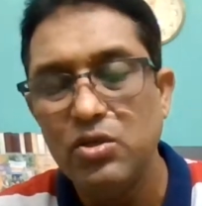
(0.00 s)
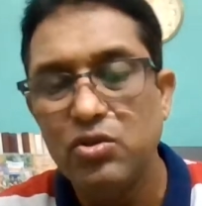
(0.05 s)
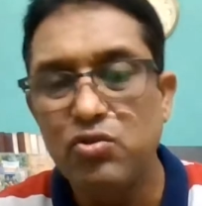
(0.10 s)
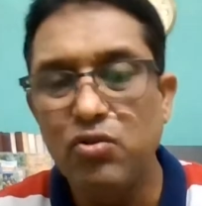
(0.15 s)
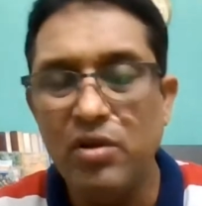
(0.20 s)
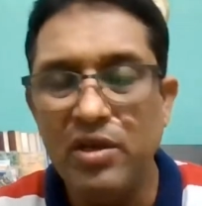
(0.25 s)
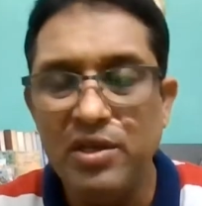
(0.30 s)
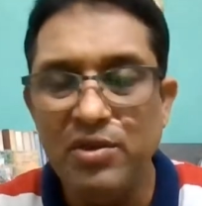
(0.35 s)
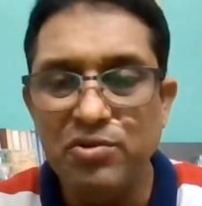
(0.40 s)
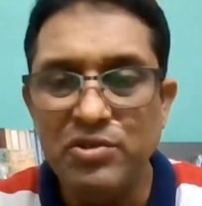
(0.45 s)

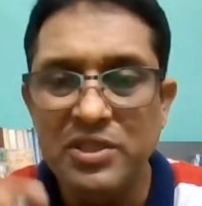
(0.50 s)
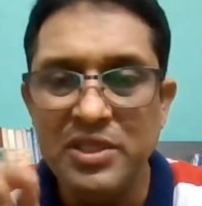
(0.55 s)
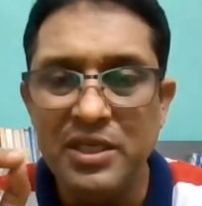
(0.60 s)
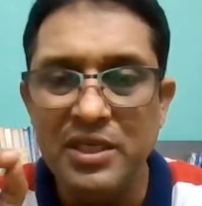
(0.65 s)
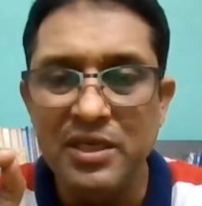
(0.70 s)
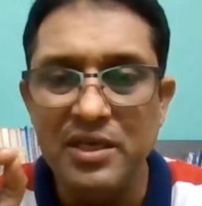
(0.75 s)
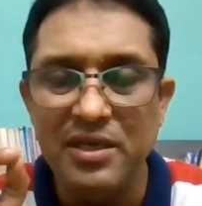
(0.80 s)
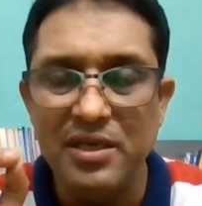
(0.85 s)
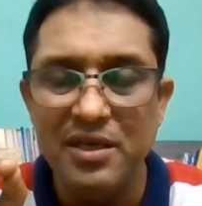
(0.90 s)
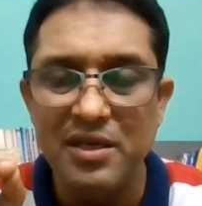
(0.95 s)
So you
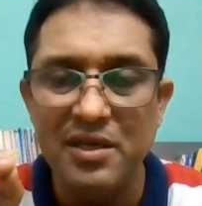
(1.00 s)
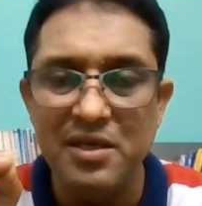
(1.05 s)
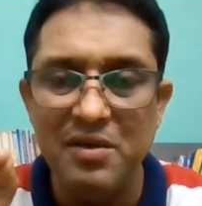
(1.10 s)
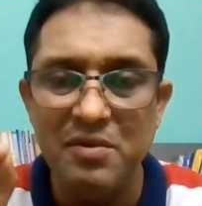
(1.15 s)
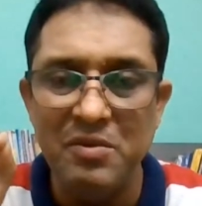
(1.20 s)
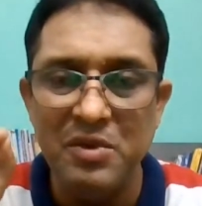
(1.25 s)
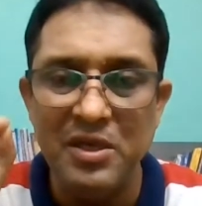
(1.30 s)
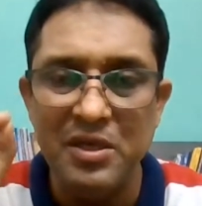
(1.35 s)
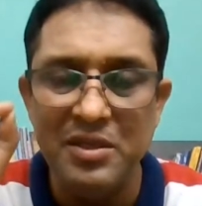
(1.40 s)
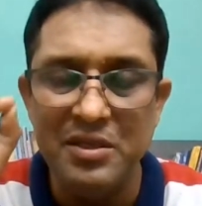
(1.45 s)
see,
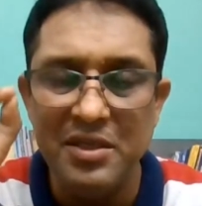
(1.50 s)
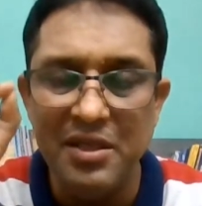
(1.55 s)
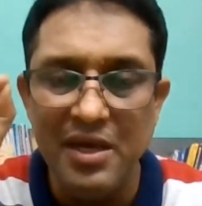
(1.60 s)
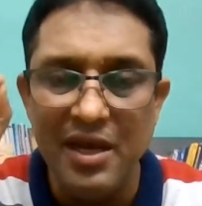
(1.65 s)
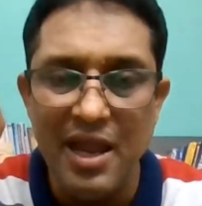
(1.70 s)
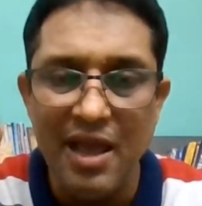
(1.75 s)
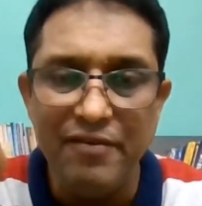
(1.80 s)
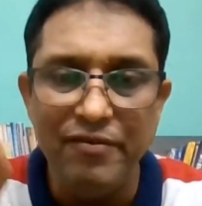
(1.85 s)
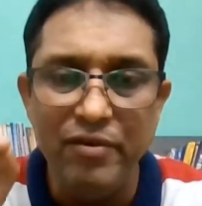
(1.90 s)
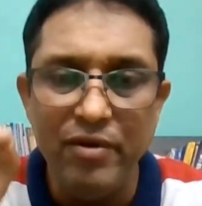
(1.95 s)
the
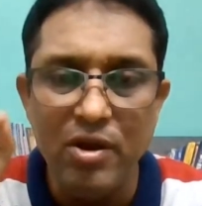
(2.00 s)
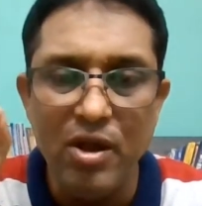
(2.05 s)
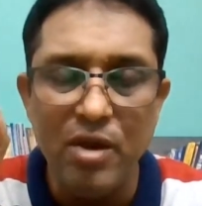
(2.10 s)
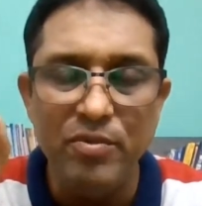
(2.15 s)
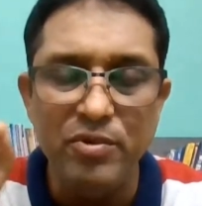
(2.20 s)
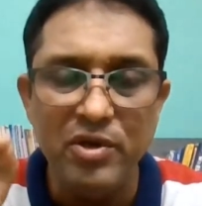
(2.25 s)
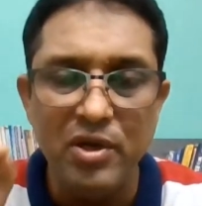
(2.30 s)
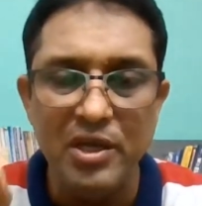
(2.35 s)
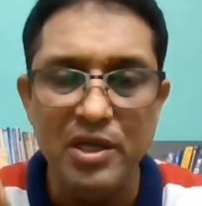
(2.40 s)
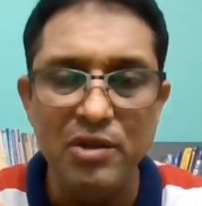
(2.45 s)
level
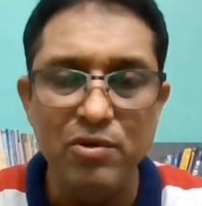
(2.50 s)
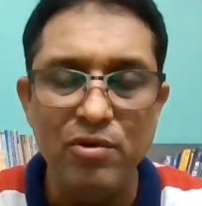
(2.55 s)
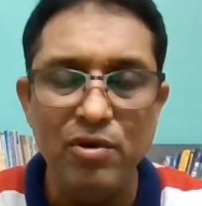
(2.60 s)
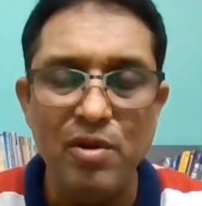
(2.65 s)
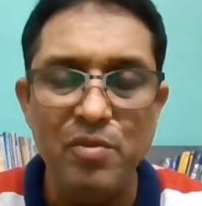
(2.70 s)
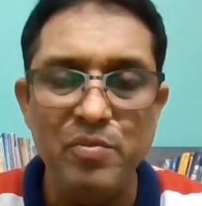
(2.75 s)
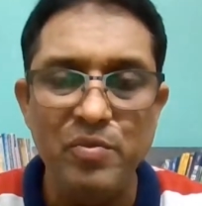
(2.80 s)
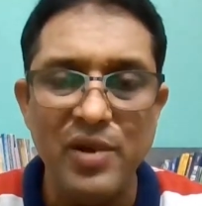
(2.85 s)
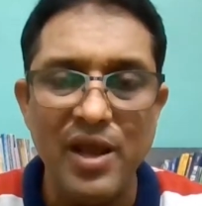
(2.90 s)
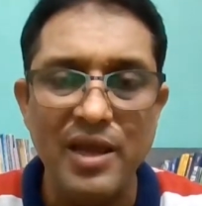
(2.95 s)
of
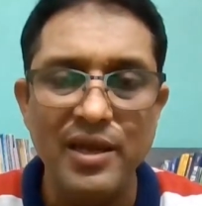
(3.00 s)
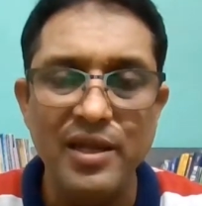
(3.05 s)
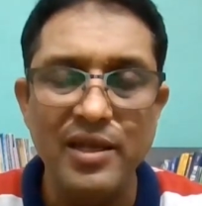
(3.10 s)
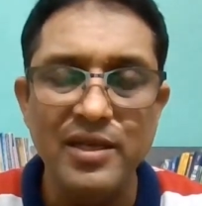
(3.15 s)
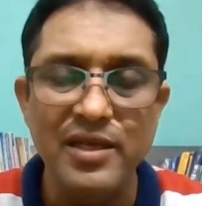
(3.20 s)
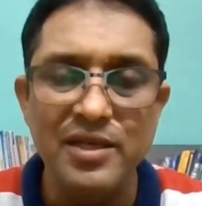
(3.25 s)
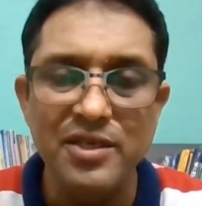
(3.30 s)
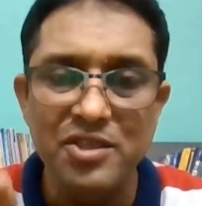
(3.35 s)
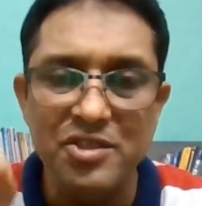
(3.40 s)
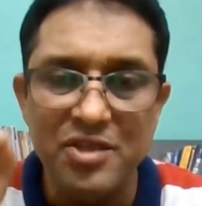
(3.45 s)
curriculum planning,
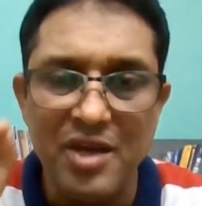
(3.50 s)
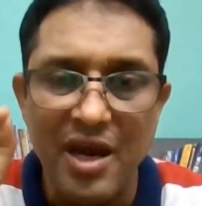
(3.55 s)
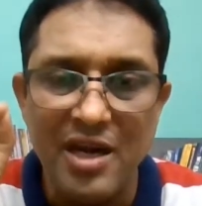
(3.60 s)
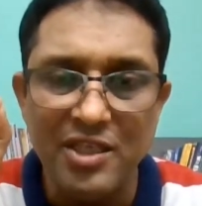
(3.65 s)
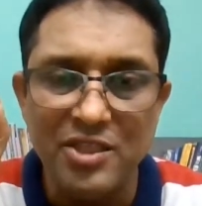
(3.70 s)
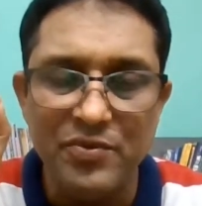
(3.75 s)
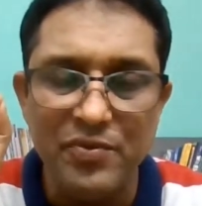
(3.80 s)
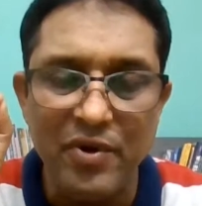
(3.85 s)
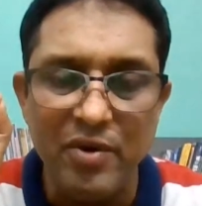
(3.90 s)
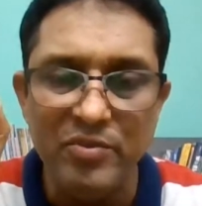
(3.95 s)
it
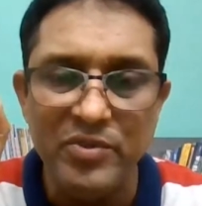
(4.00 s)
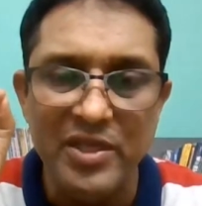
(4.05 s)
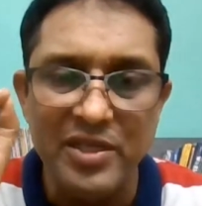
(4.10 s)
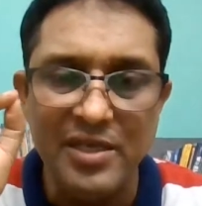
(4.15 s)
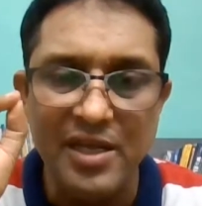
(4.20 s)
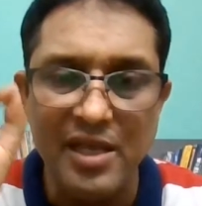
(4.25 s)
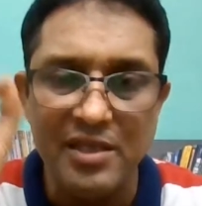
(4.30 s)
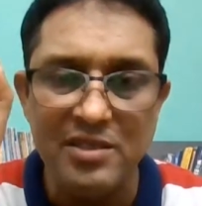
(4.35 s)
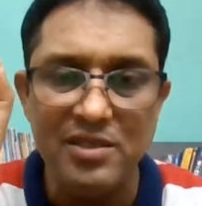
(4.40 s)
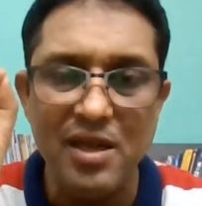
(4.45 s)
starts from the
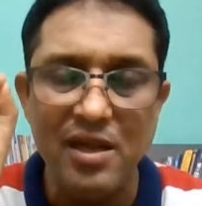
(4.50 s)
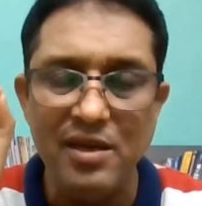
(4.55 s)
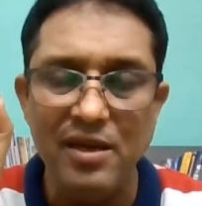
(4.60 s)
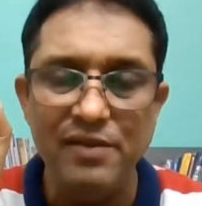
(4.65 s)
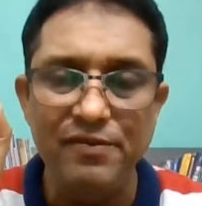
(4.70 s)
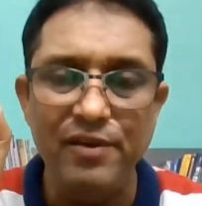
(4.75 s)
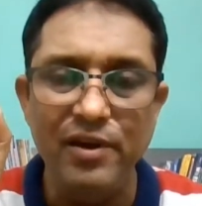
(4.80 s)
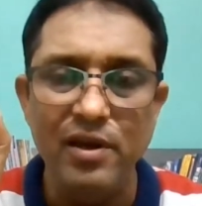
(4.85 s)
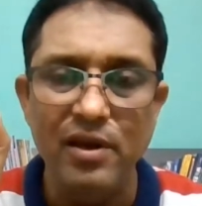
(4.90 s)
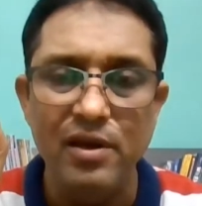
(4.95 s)
national
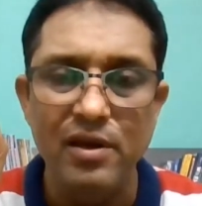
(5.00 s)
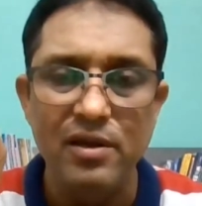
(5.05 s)
level,